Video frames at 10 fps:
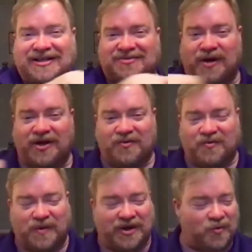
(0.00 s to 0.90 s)
where
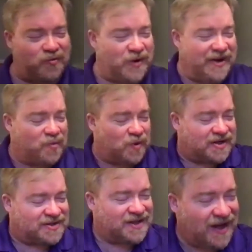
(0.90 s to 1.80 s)
the rain
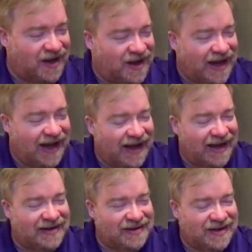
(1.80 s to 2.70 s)
was,
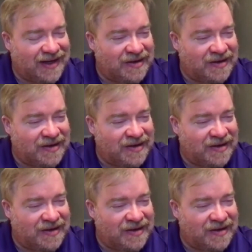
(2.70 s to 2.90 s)
and